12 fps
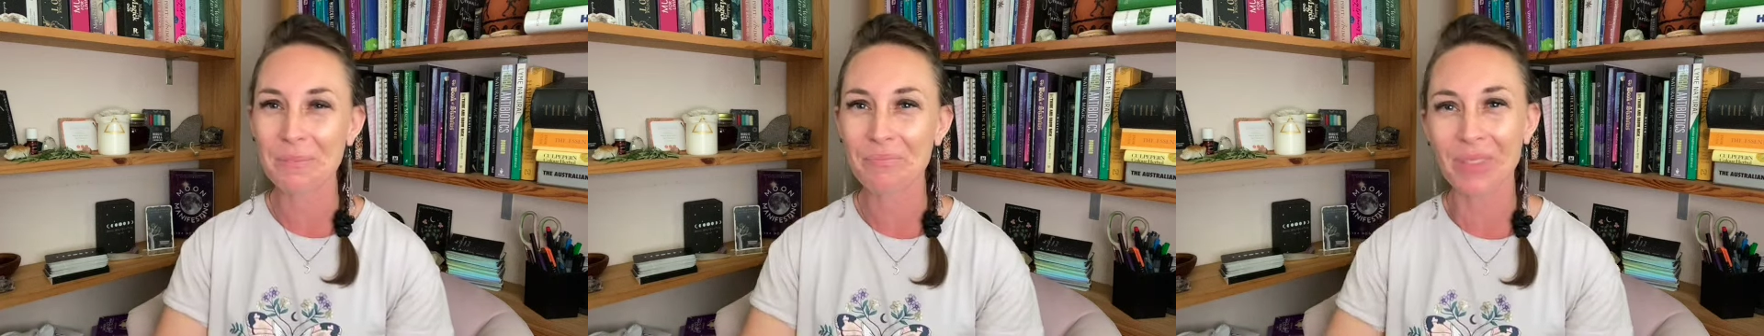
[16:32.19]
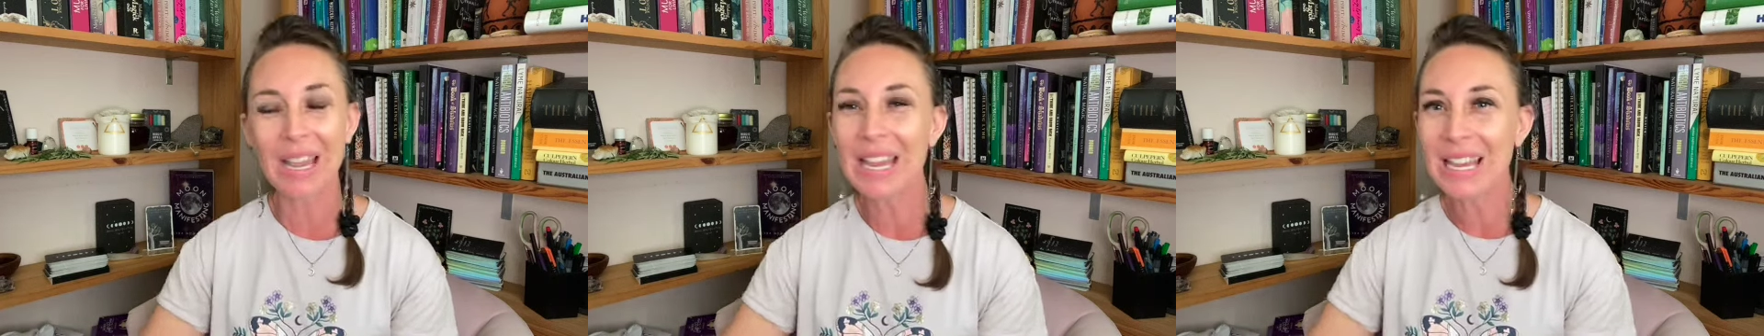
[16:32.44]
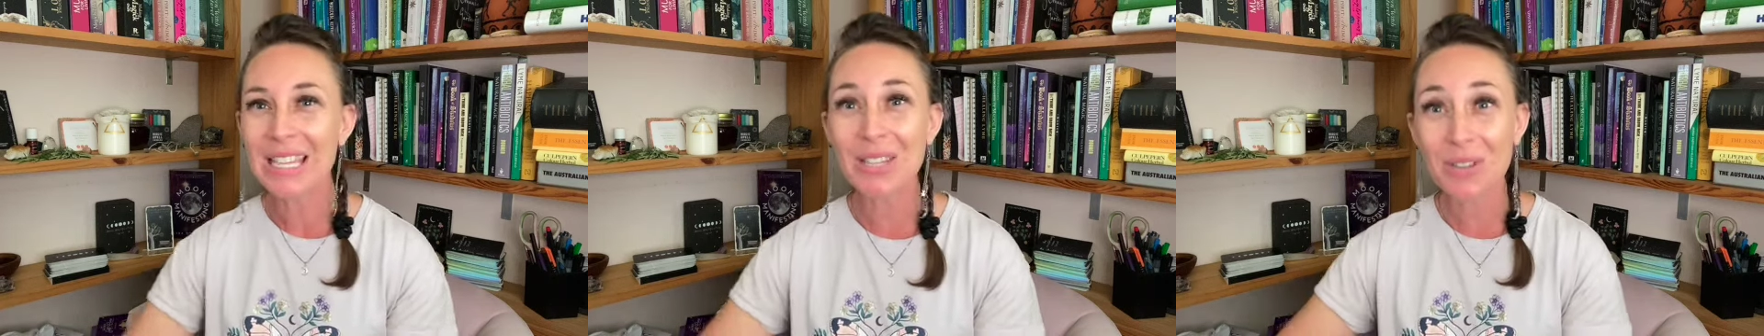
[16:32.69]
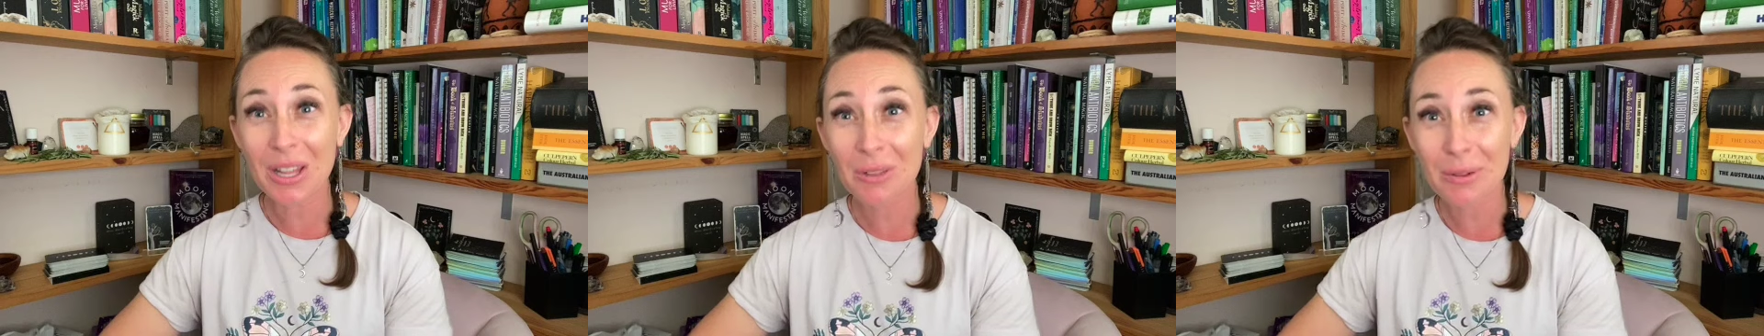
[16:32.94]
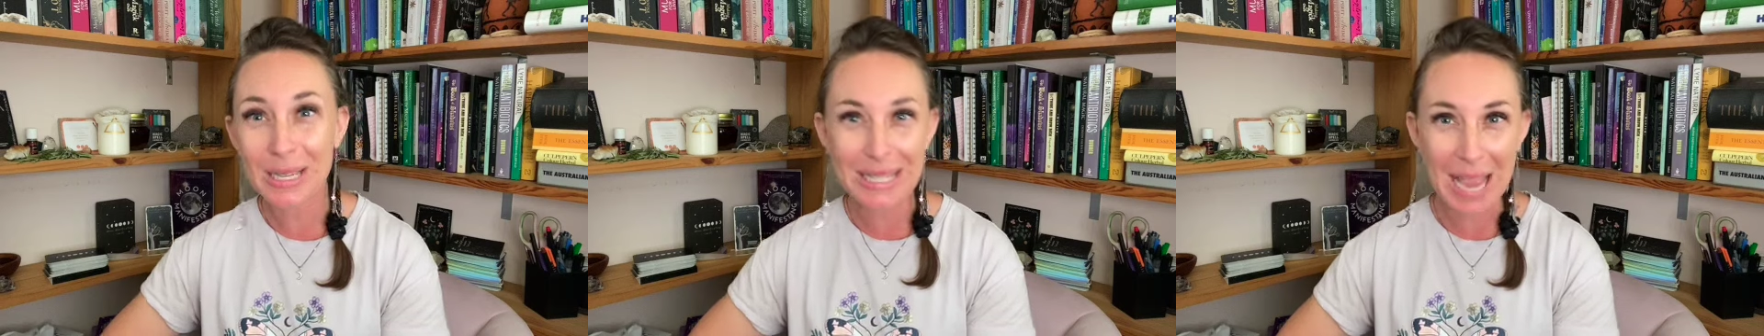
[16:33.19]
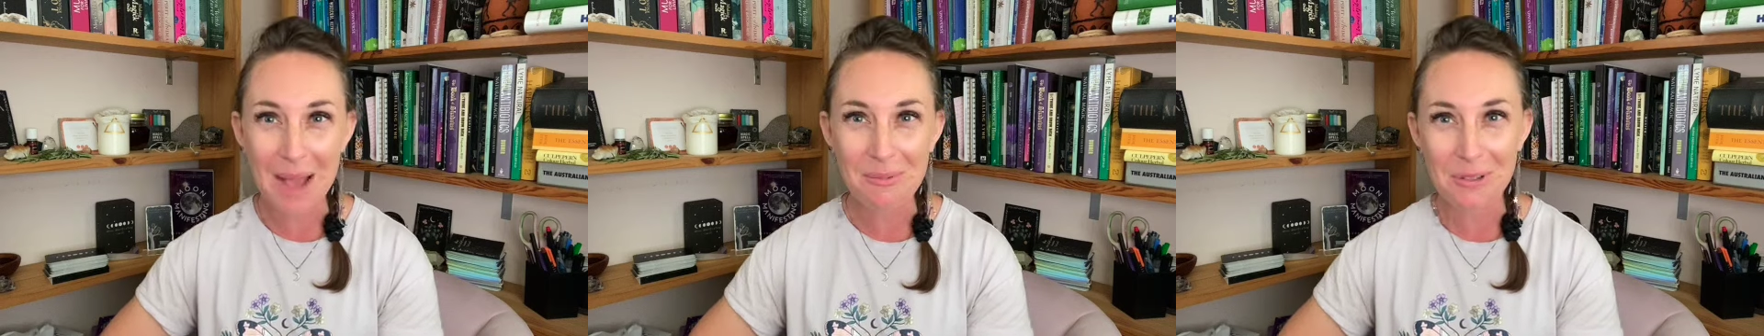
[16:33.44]
So another
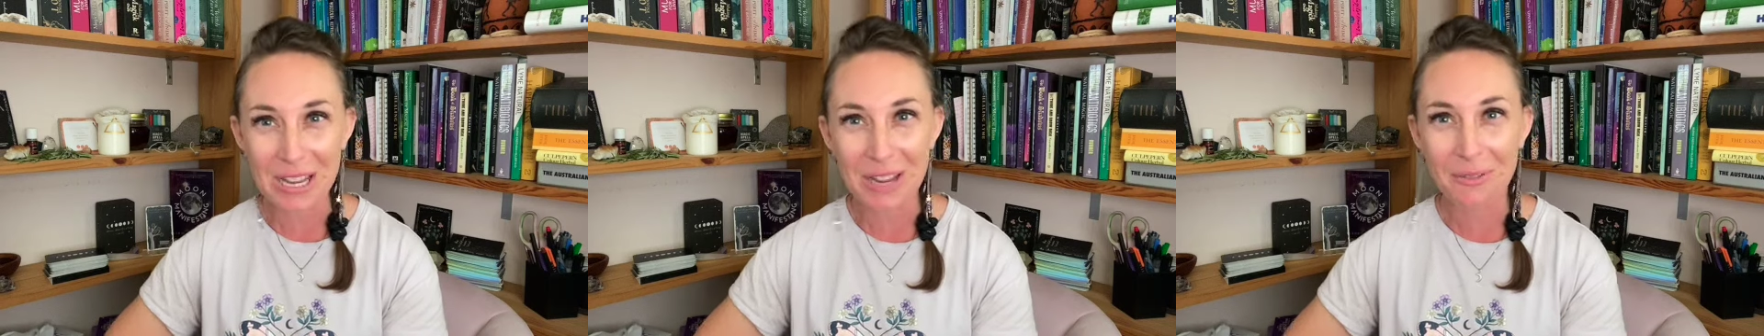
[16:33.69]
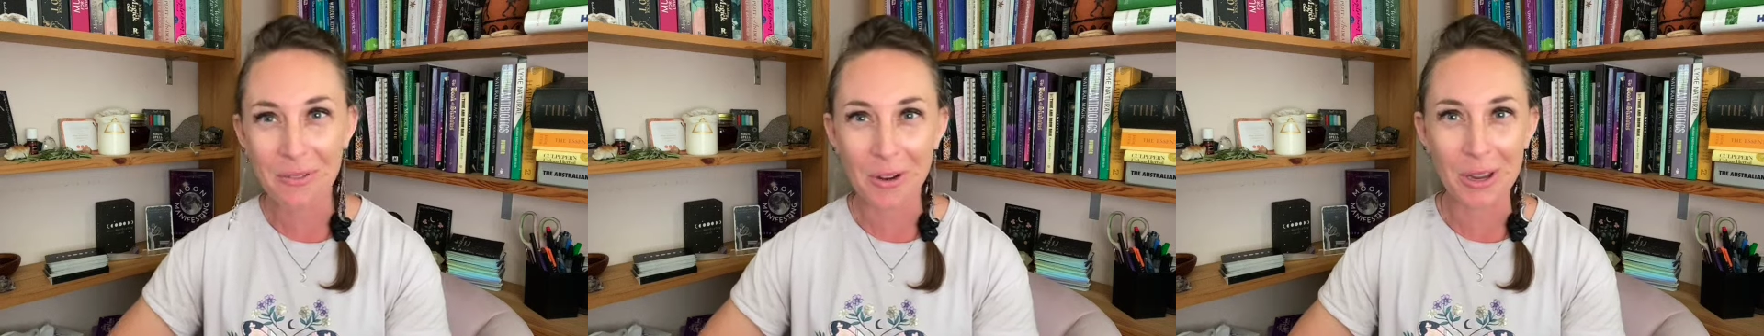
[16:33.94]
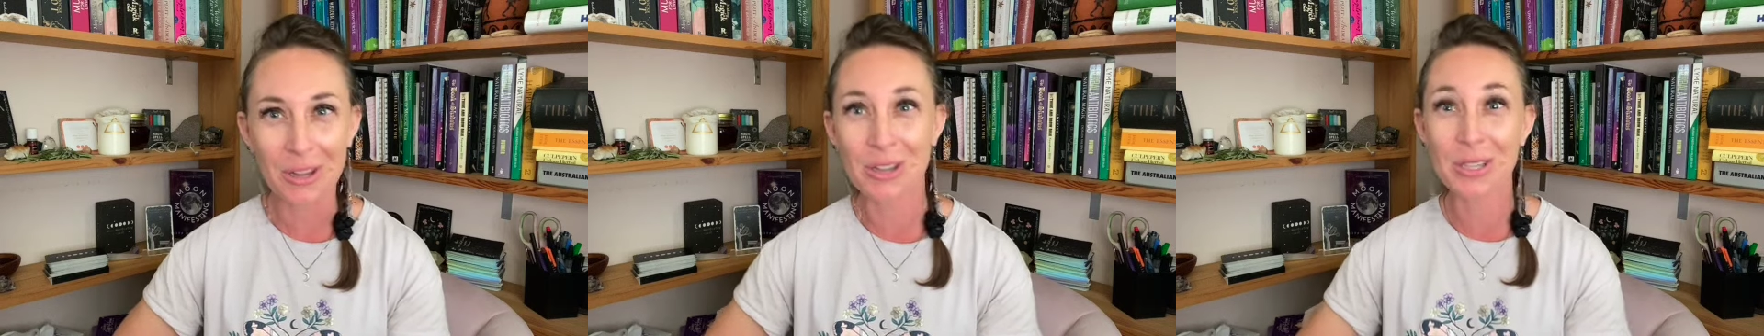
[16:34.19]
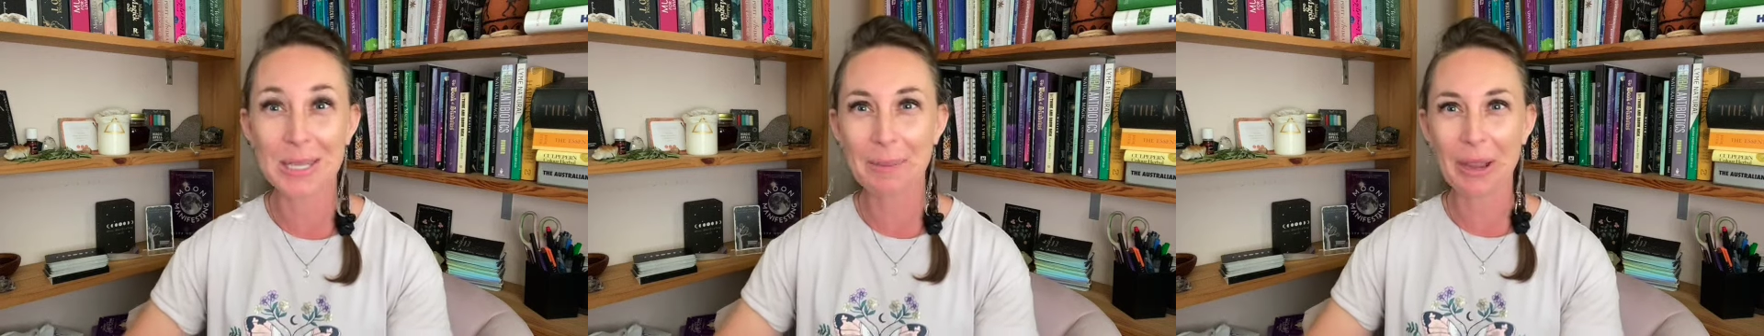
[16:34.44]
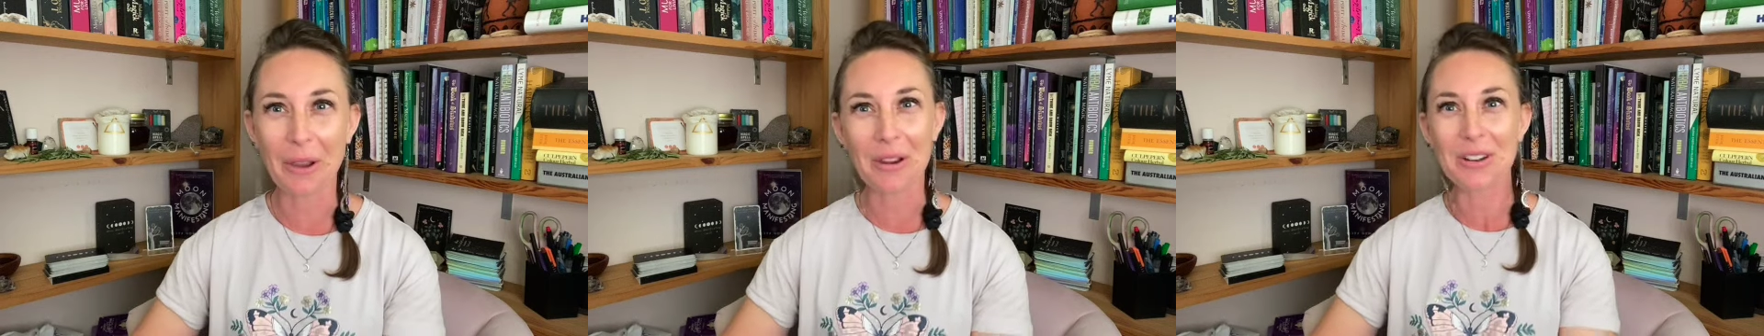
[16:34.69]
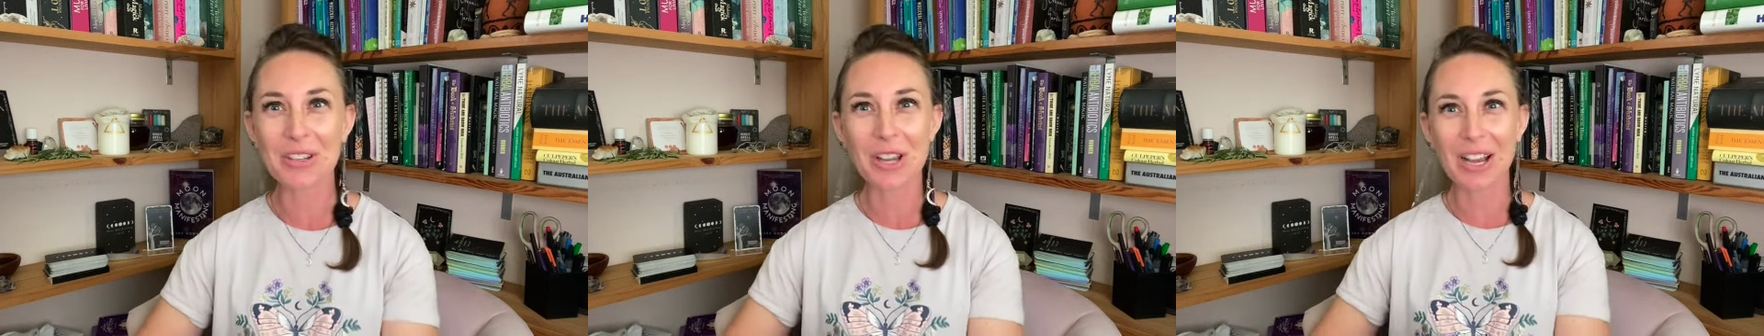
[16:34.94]
example here for you, using my
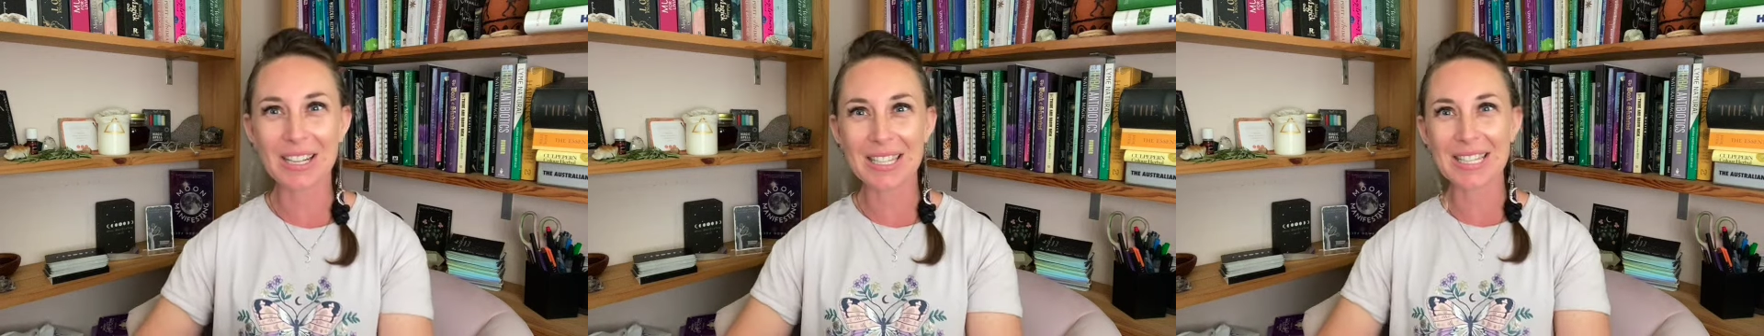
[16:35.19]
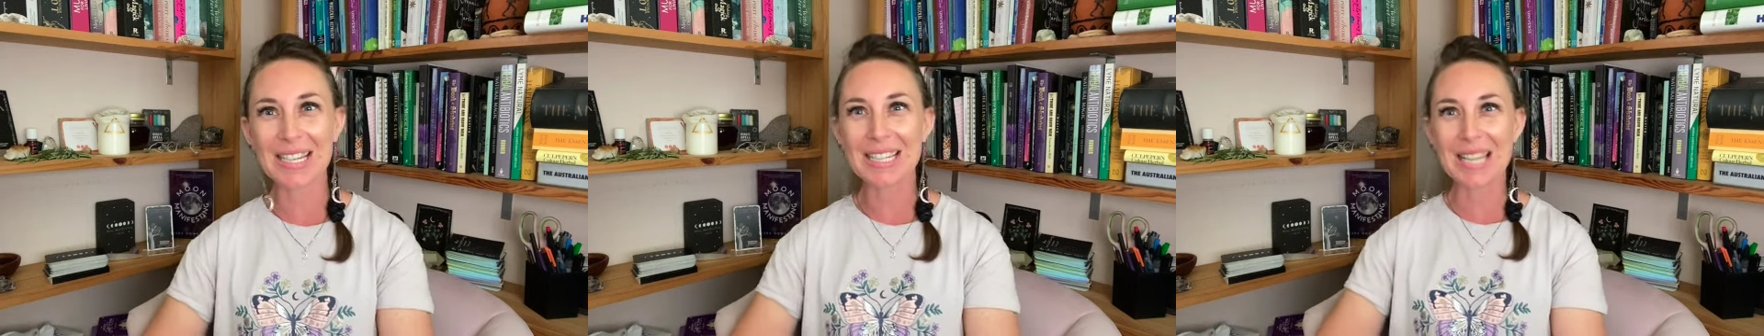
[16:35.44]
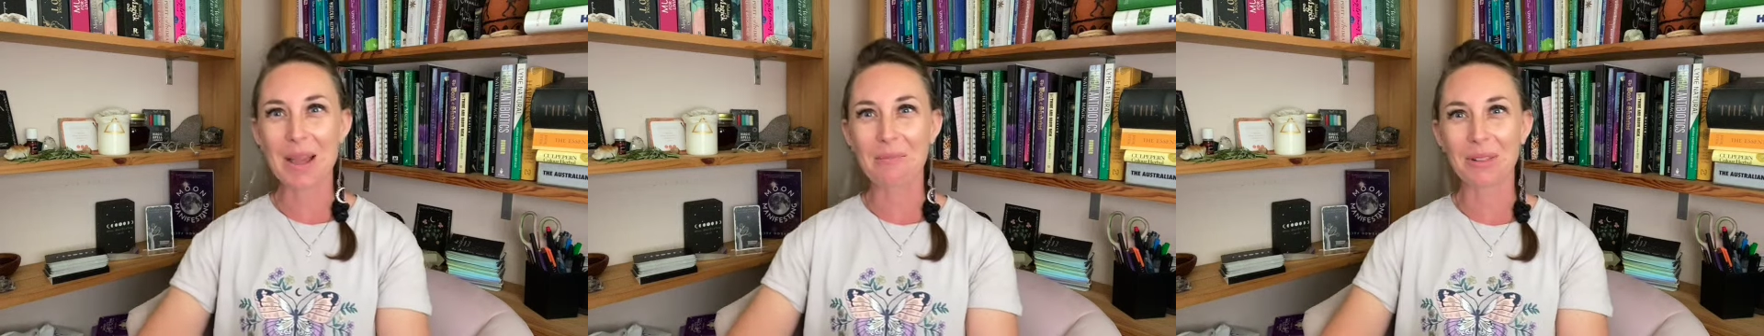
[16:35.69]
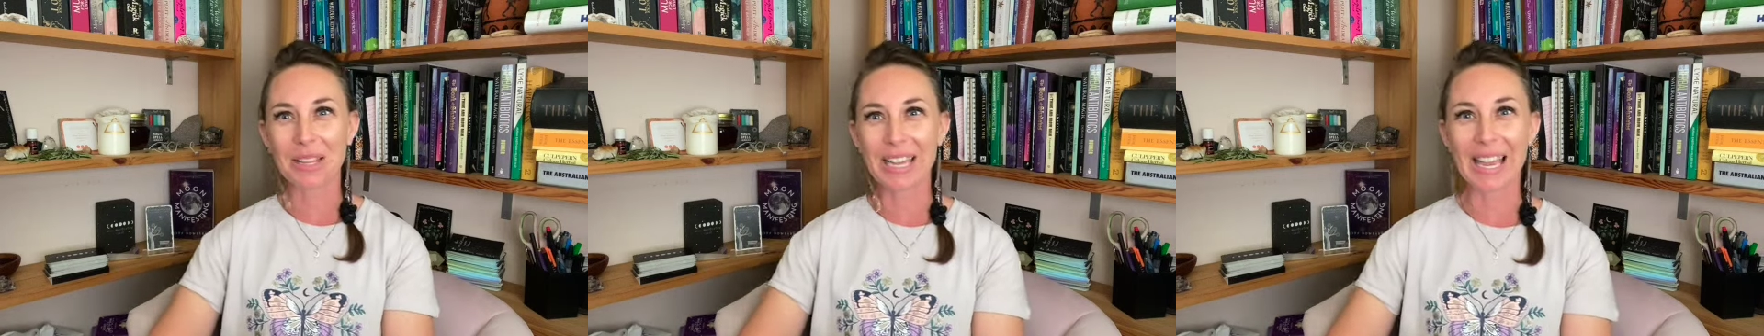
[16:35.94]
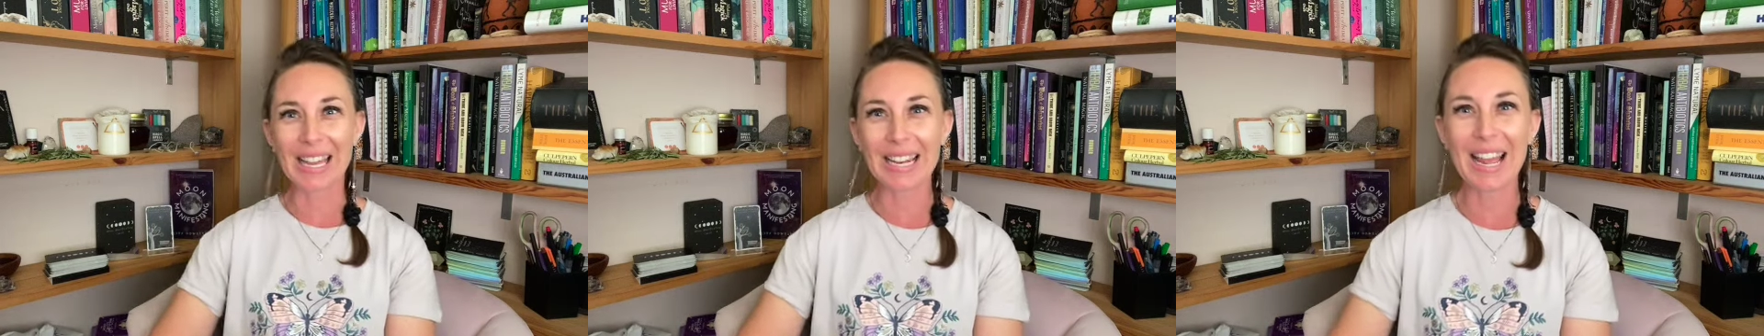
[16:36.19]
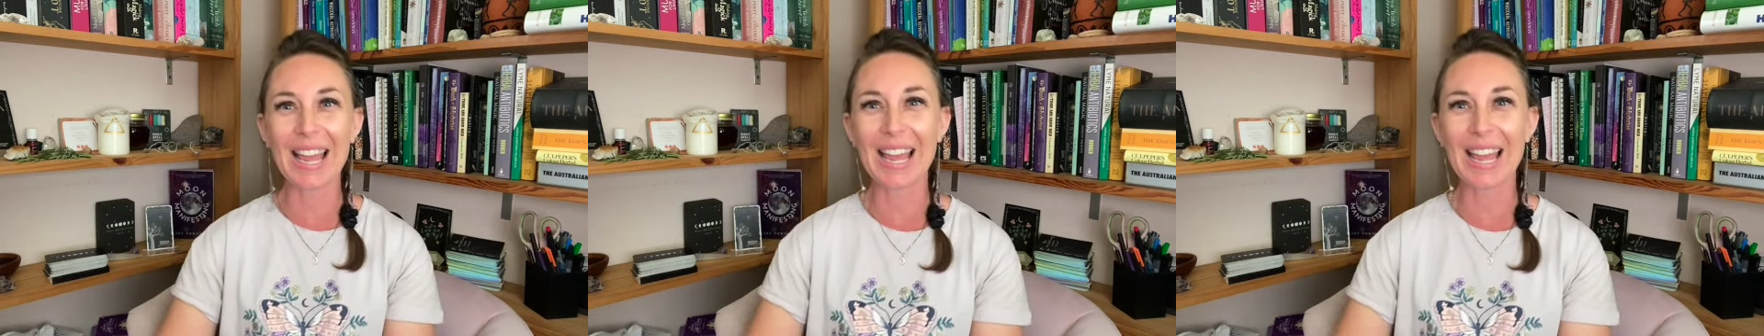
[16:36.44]
own chart as an example again.